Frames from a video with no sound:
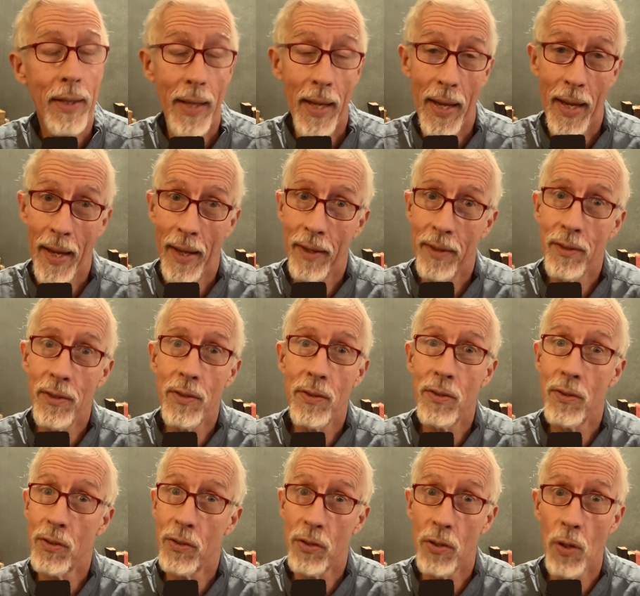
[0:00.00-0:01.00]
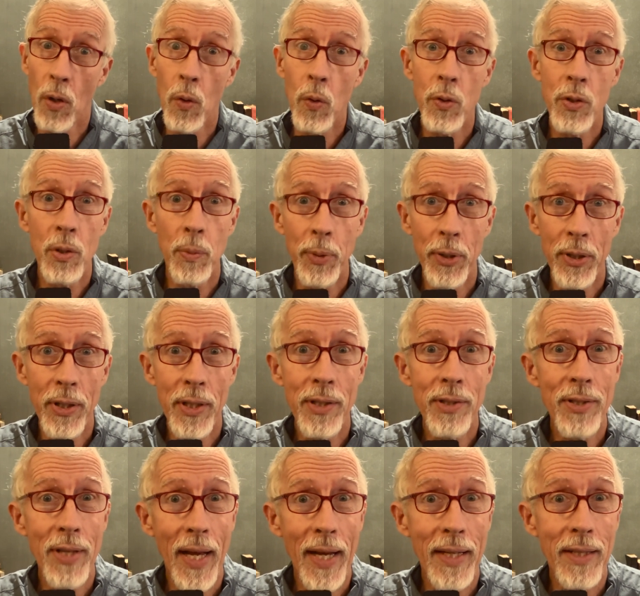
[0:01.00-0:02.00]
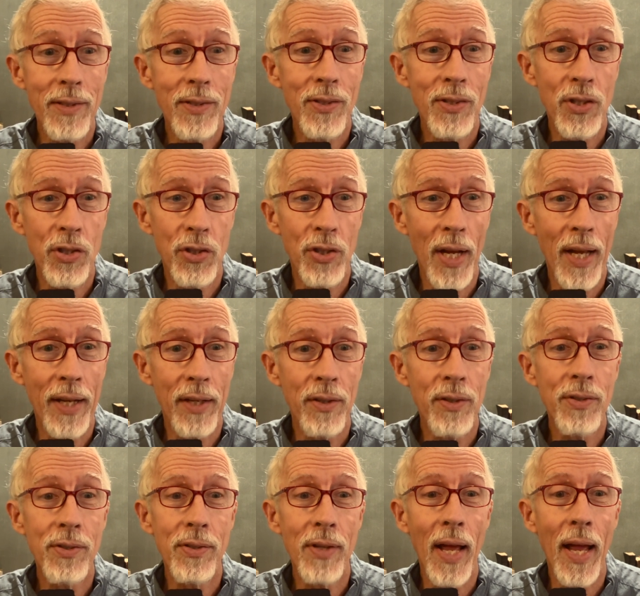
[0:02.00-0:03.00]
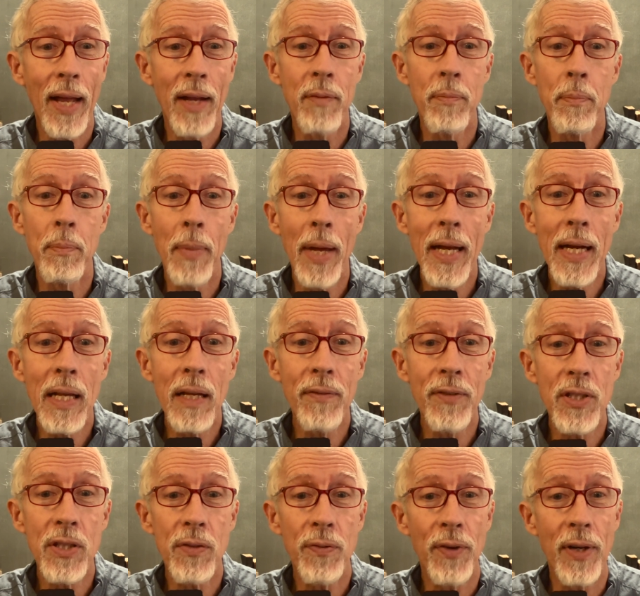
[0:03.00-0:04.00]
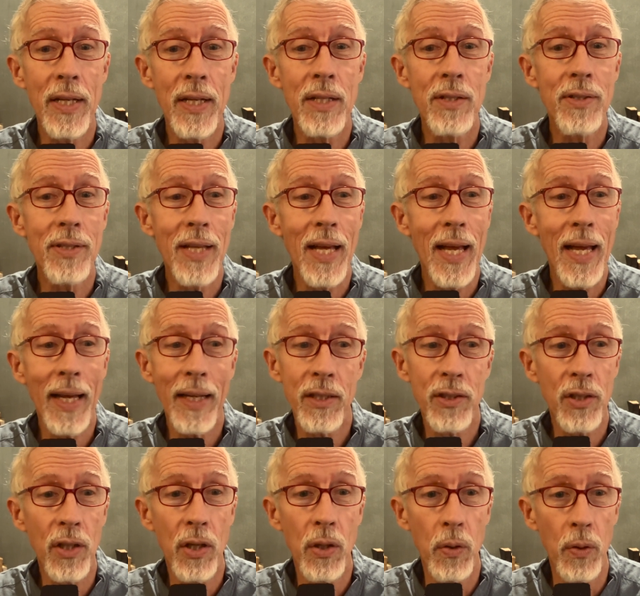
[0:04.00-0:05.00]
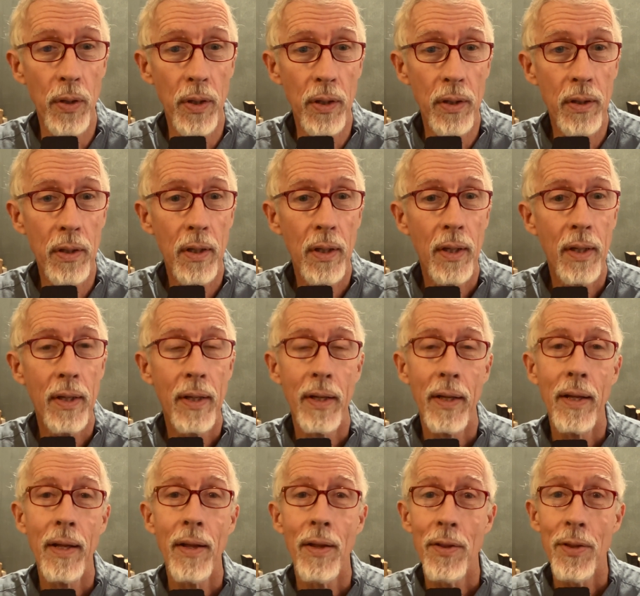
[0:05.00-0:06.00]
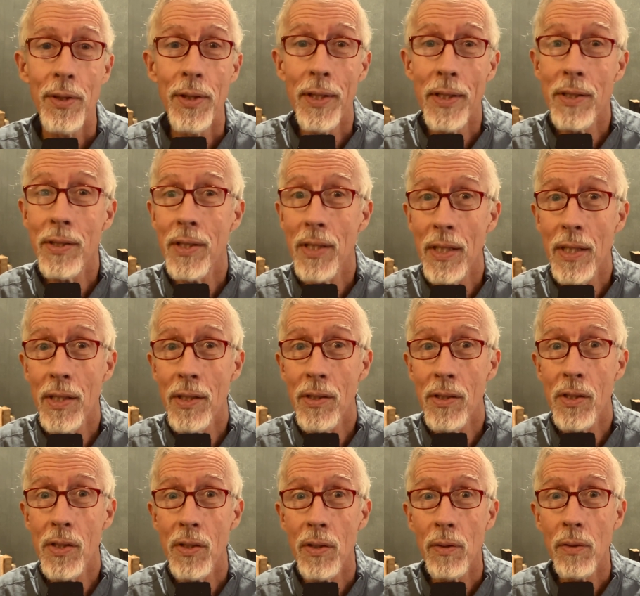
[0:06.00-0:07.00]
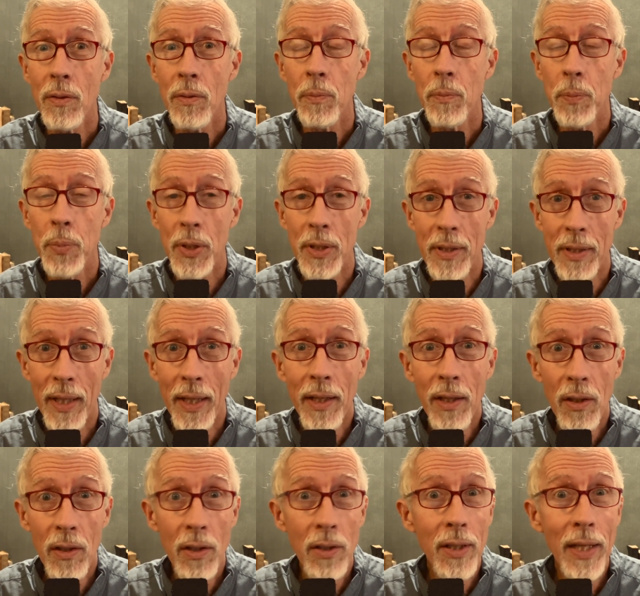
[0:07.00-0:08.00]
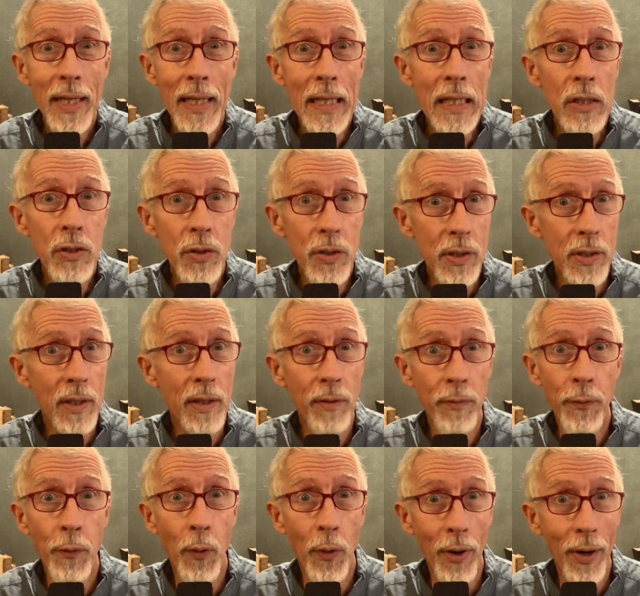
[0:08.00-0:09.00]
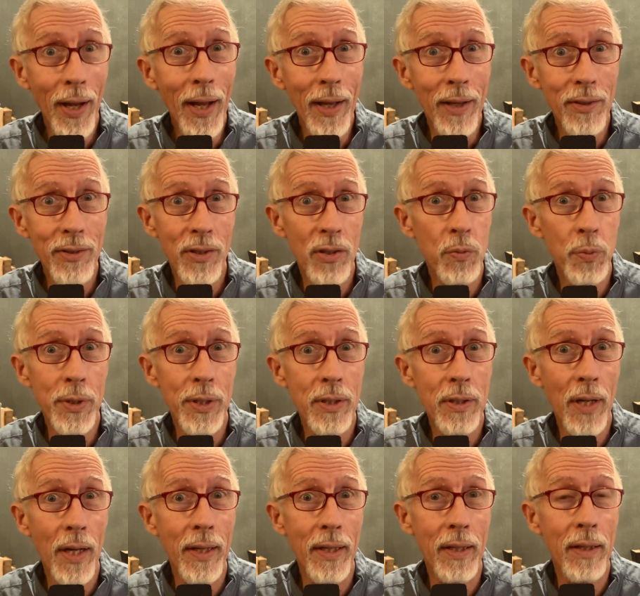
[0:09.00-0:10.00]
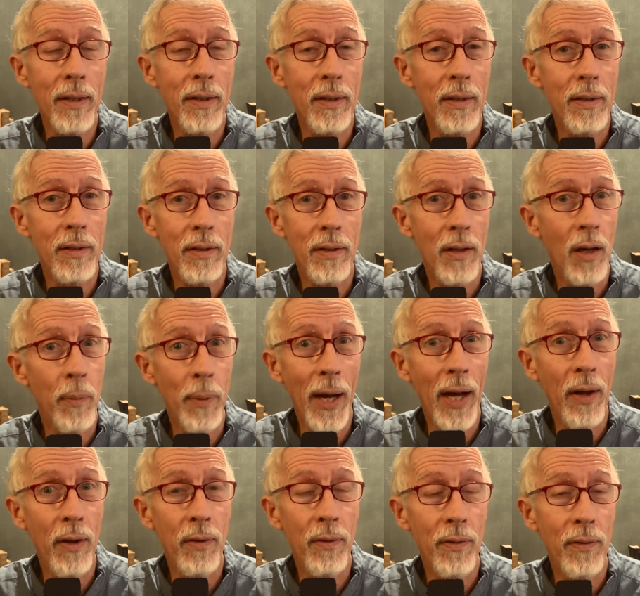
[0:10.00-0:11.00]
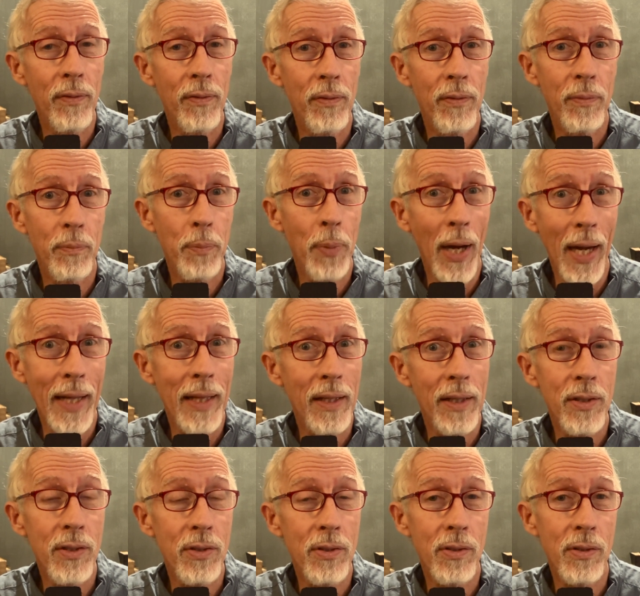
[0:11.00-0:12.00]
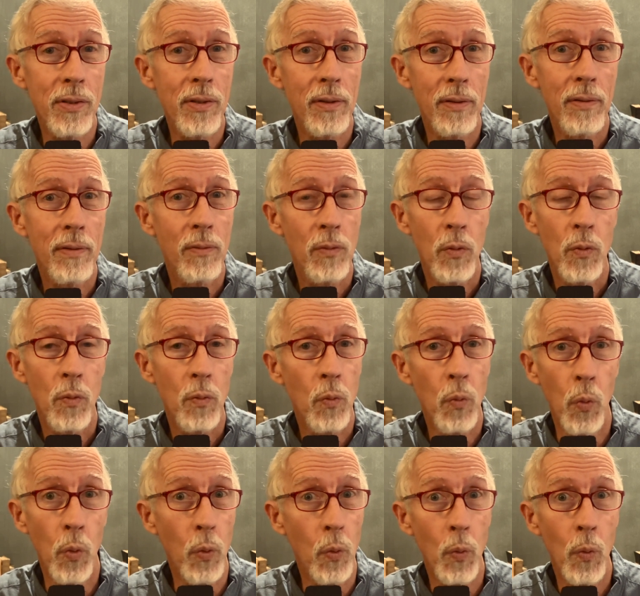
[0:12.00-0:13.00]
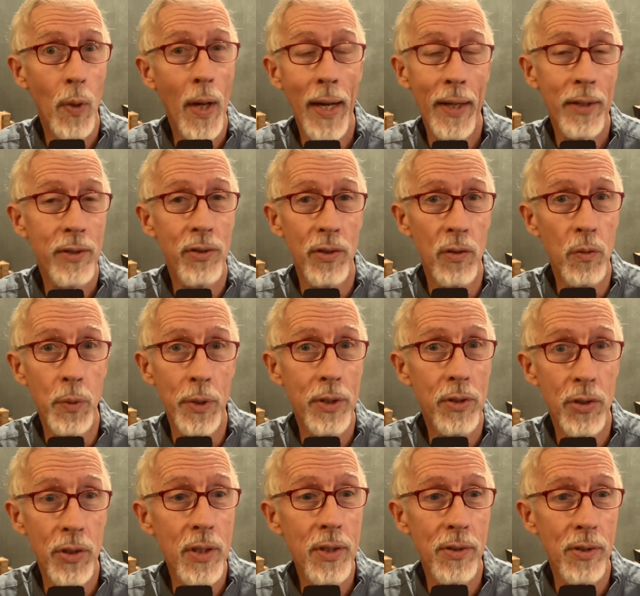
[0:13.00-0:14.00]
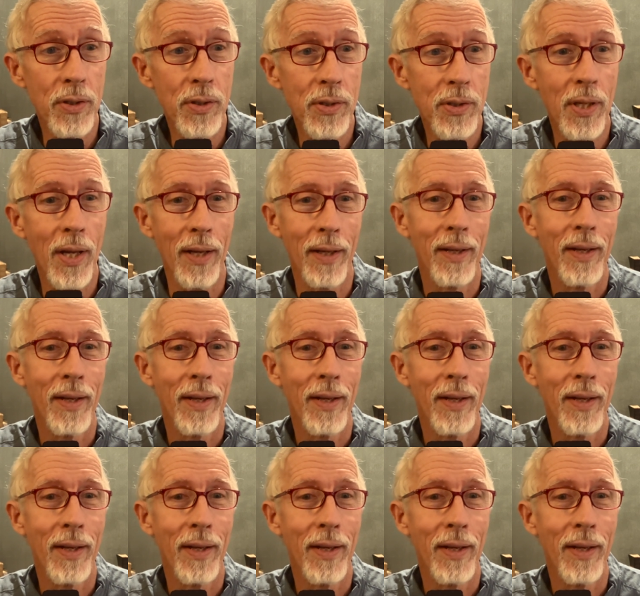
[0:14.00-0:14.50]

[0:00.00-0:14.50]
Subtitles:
and so Tiberius had Sejanus and many of his friends executed. This is particularly interesting for us as we study about Pilate's action with Jesus,